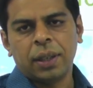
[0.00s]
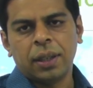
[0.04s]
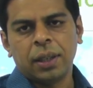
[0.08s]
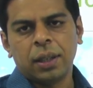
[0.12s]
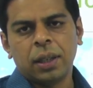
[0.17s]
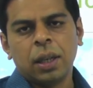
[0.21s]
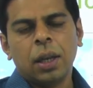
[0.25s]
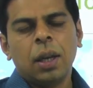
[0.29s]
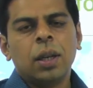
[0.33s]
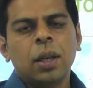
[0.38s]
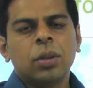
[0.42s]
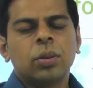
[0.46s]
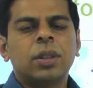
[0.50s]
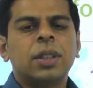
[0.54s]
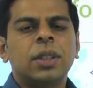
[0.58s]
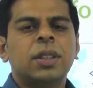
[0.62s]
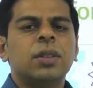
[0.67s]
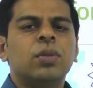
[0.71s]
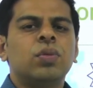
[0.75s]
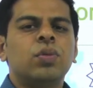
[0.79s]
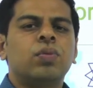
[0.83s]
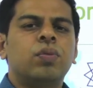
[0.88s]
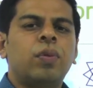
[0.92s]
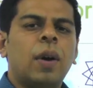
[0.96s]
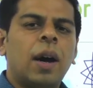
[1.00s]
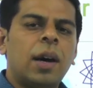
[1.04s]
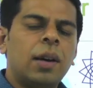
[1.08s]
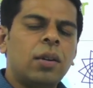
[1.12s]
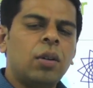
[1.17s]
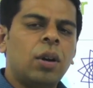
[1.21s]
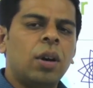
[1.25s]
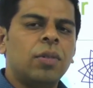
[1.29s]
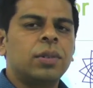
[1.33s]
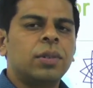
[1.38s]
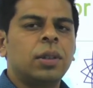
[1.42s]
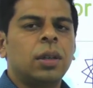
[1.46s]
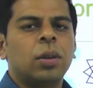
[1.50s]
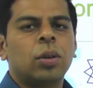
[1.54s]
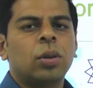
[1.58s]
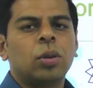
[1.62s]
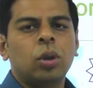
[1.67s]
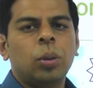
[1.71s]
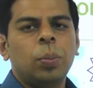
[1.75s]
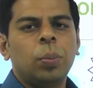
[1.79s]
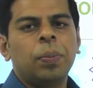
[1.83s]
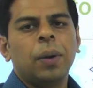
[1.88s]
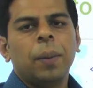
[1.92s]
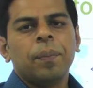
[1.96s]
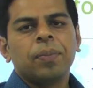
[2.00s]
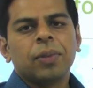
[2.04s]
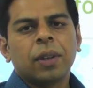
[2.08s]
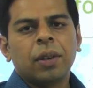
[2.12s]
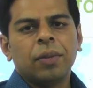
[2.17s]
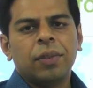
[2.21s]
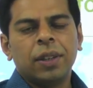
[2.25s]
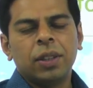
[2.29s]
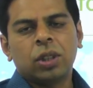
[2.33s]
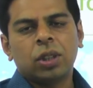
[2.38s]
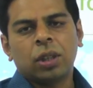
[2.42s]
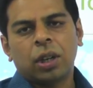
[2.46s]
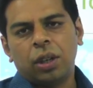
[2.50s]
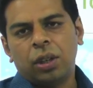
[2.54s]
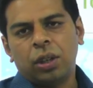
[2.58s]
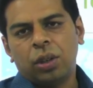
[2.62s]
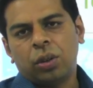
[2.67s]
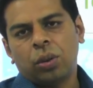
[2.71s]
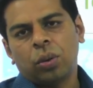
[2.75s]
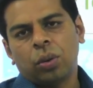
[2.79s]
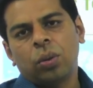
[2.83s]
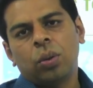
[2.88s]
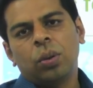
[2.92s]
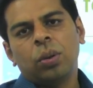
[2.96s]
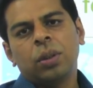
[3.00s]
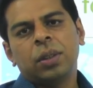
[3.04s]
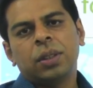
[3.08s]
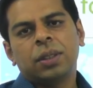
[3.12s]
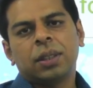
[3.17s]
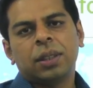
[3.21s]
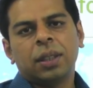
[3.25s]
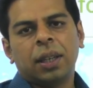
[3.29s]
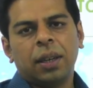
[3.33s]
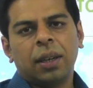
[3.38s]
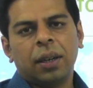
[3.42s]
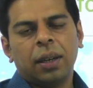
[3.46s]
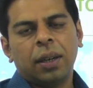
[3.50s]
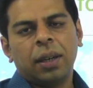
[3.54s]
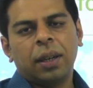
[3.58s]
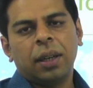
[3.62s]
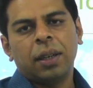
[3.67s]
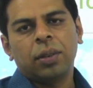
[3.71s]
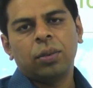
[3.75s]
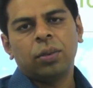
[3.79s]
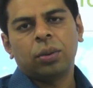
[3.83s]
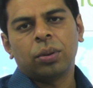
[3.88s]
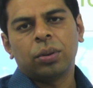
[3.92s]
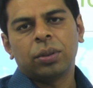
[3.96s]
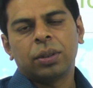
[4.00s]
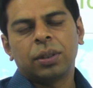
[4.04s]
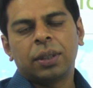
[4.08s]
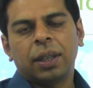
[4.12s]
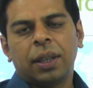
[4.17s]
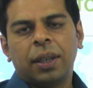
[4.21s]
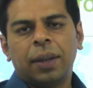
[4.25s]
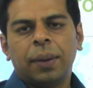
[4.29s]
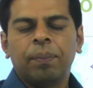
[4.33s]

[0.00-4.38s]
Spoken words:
So this is one of the group which controls, you could say,